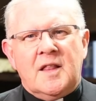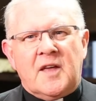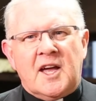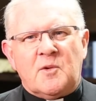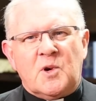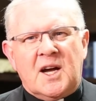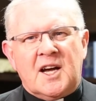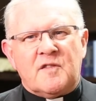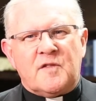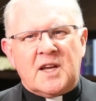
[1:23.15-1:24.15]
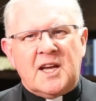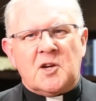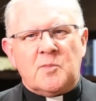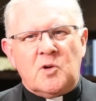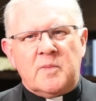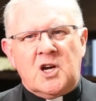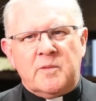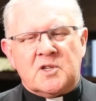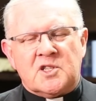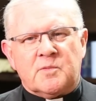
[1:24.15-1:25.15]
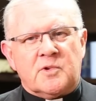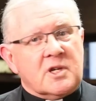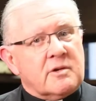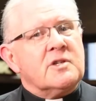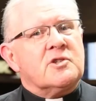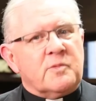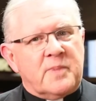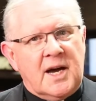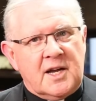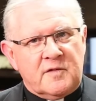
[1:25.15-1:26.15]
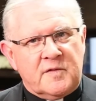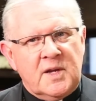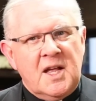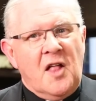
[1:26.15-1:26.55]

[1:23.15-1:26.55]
They were unforgettable moments that were a crucial part of